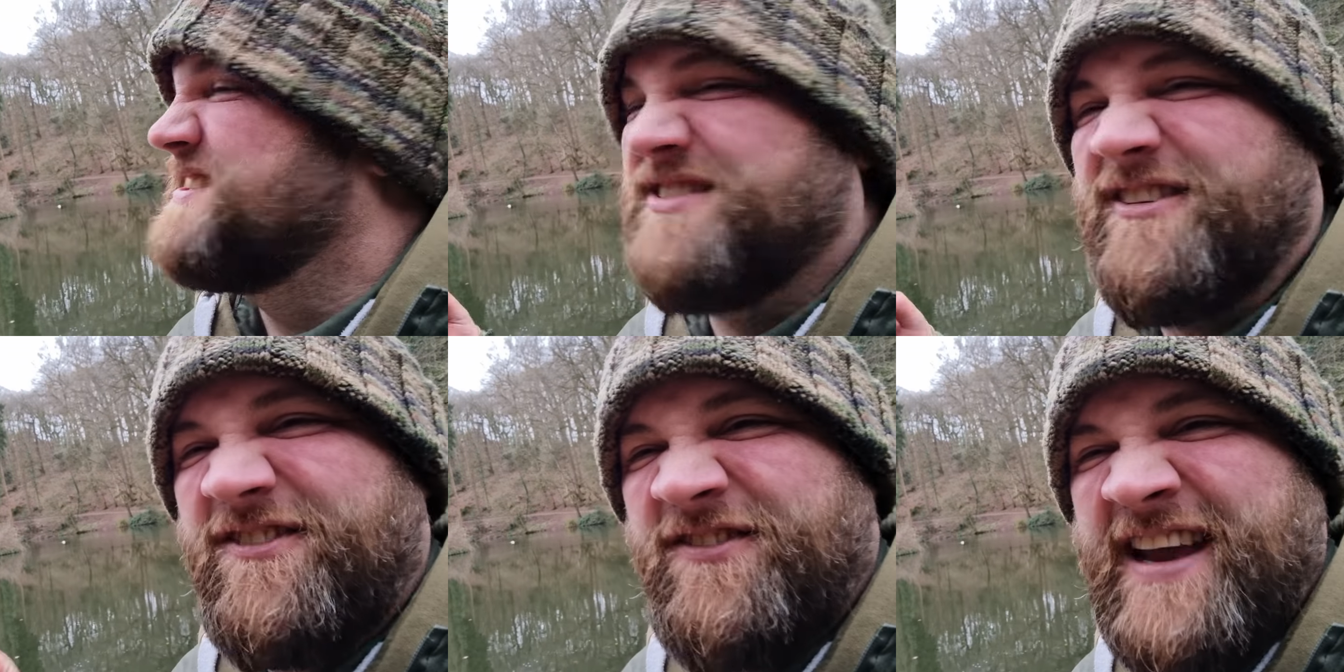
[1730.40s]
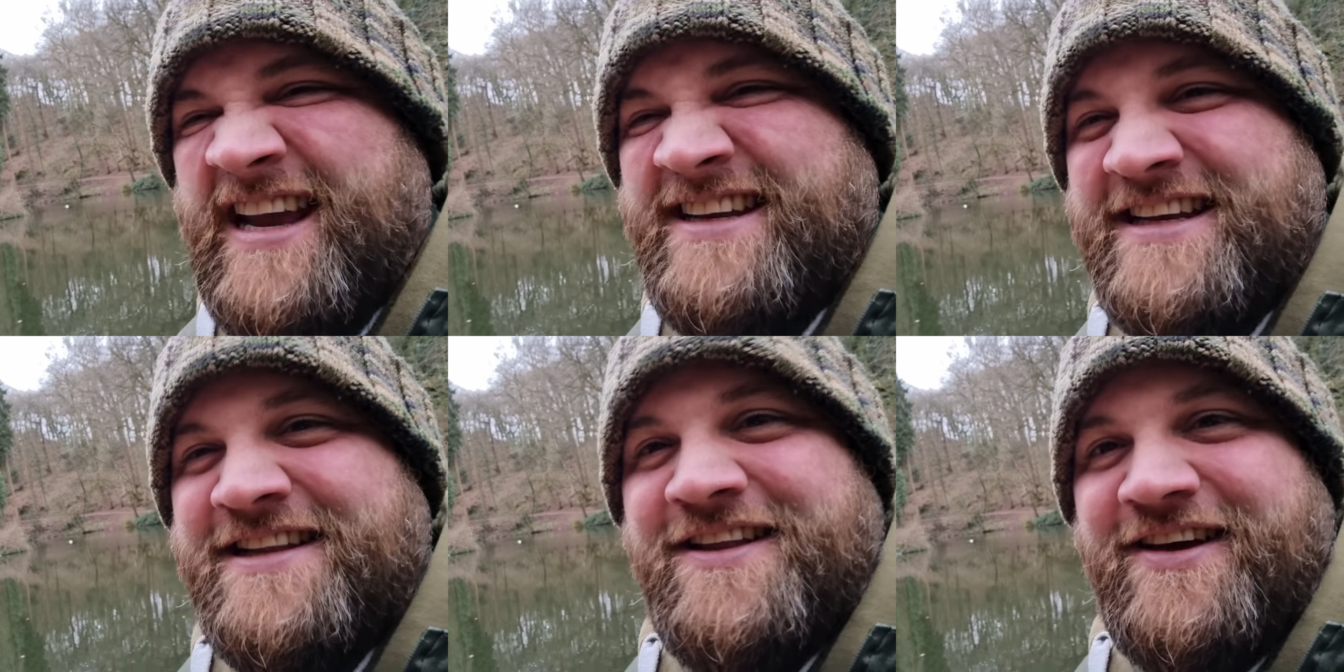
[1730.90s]
sort of
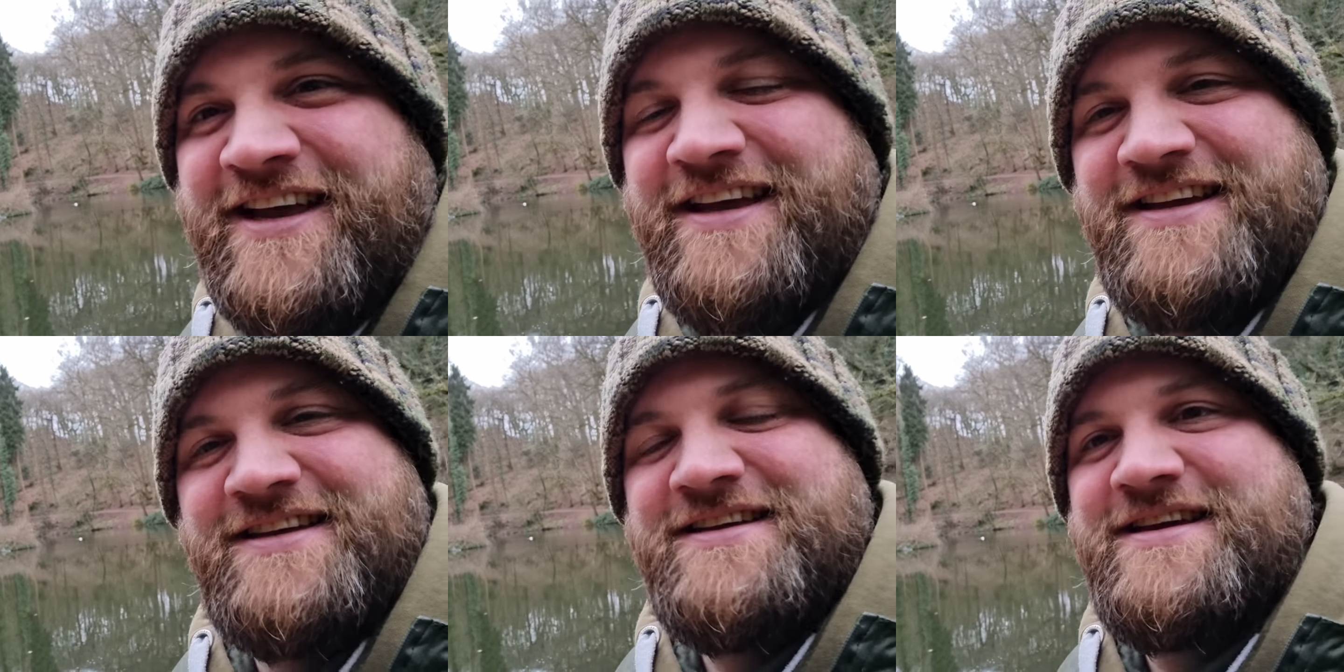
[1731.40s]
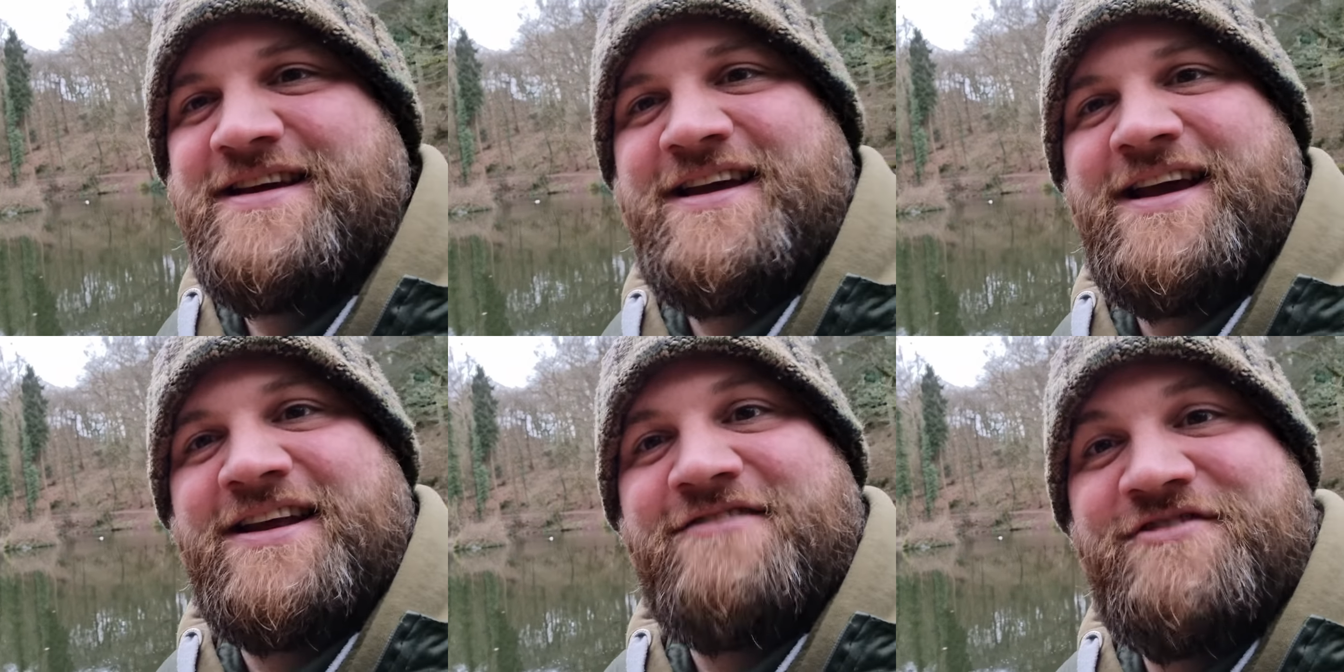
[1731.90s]
fading light,
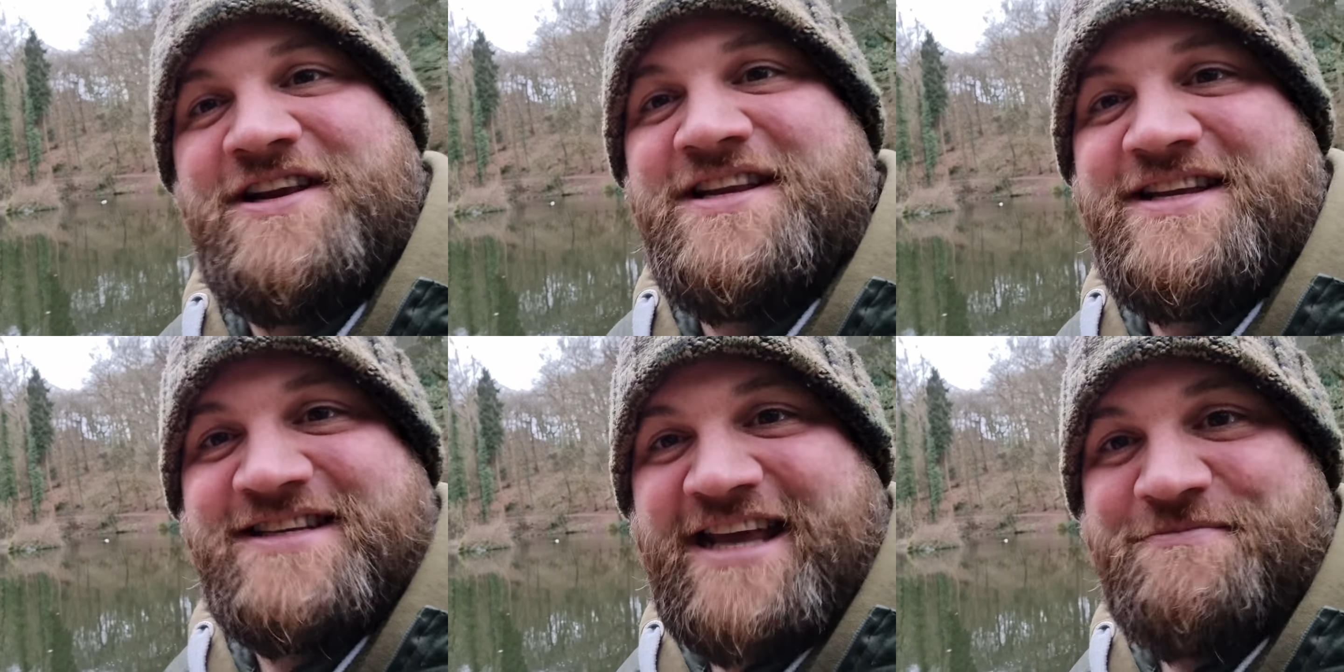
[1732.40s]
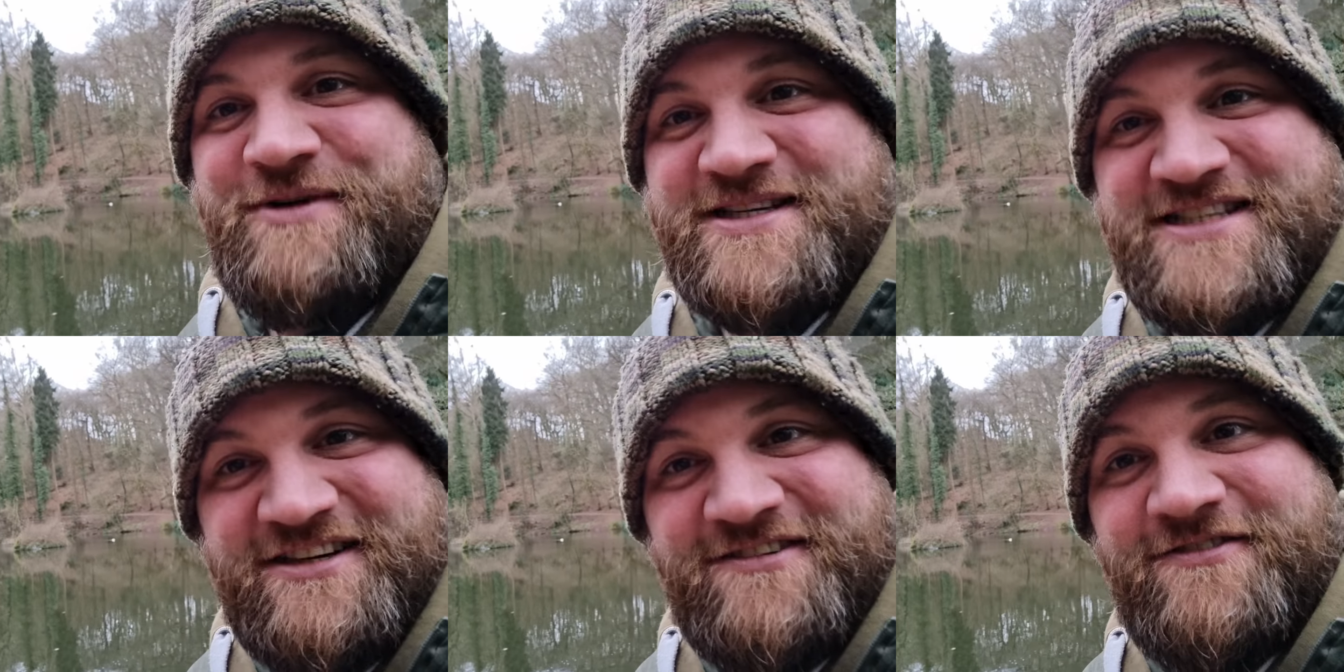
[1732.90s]
and I really need to get
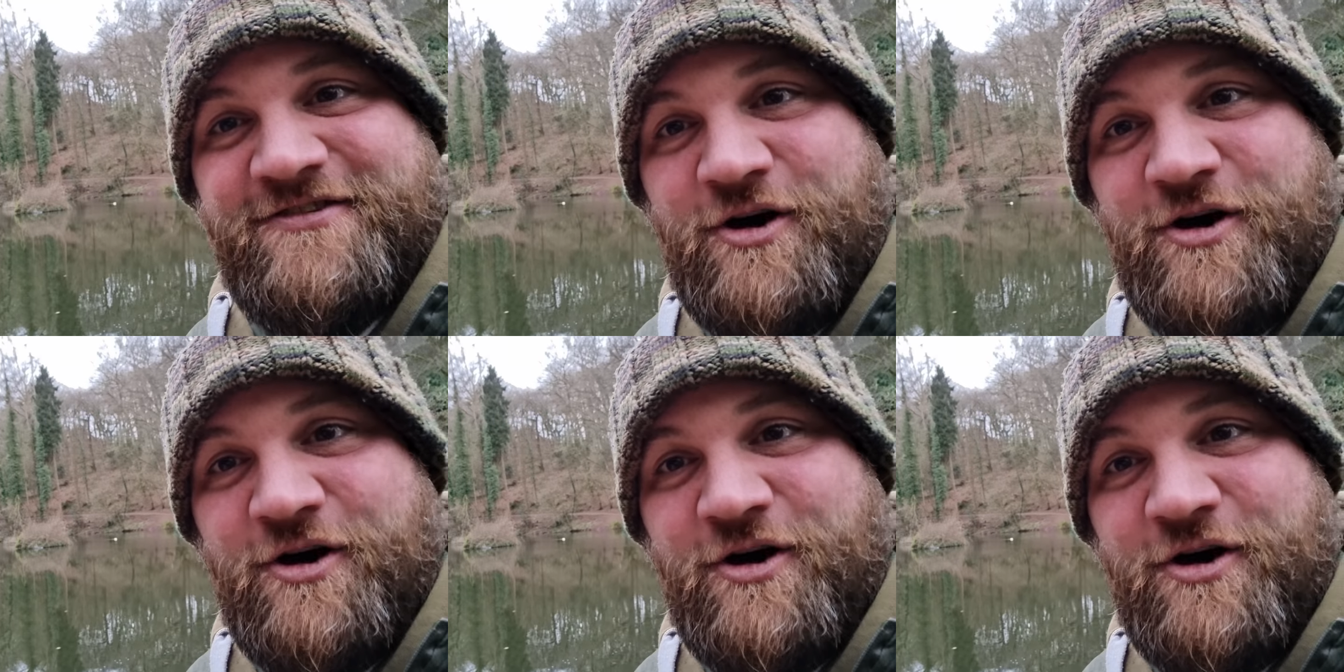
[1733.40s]
myself